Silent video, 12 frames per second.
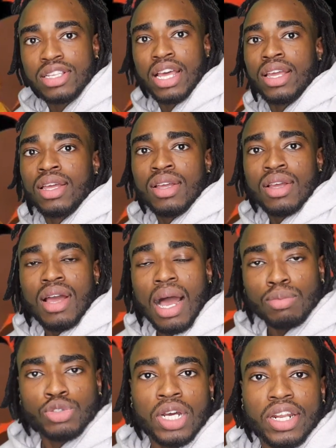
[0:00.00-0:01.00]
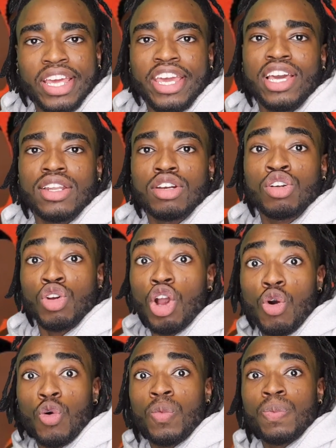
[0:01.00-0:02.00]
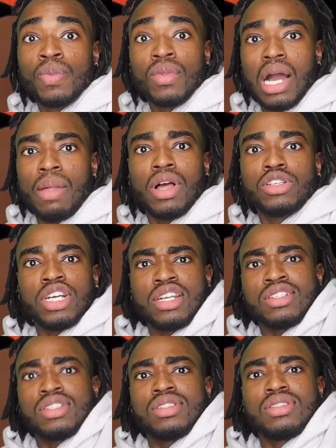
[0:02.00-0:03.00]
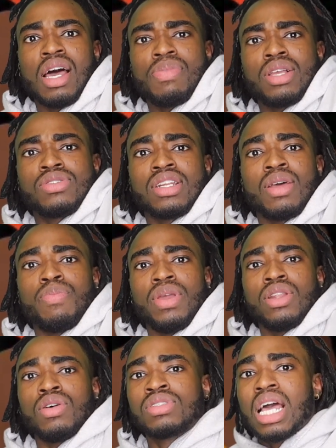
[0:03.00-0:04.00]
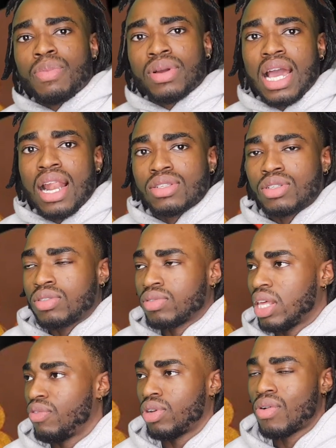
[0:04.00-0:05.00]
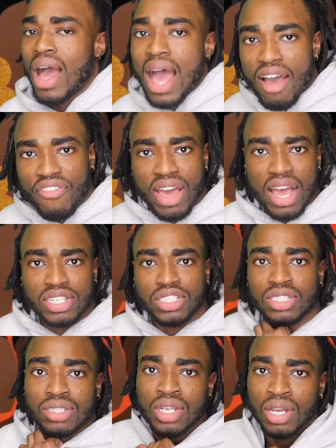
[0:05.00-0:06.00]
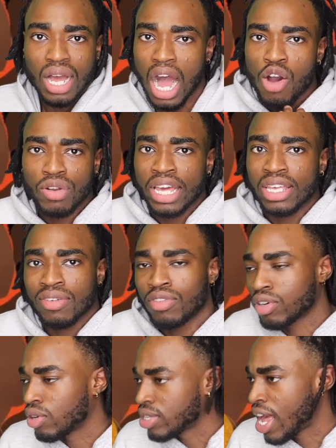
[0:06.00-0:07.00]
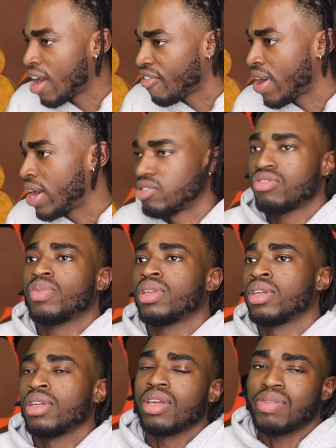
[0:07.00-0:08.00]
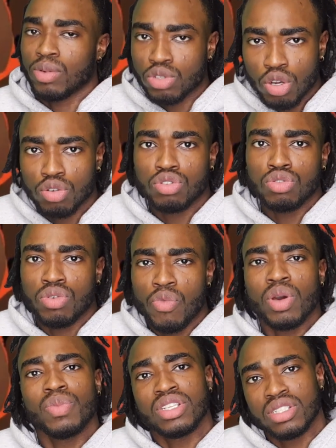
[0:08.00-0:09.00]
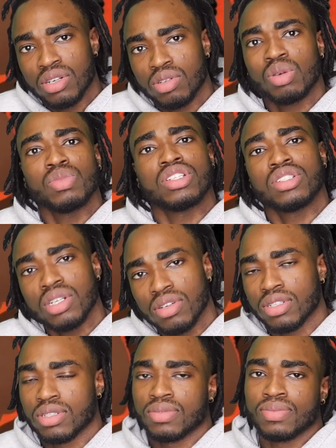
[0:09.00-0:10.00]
Like, I'm trying to heal and grow. I'm not trying to be no type of guy that's gonna give you no half-ass shit. I don't like giving girls half-ass. For me, if I wanna talk to you, if we're gonna be serious, we're gonna be serious.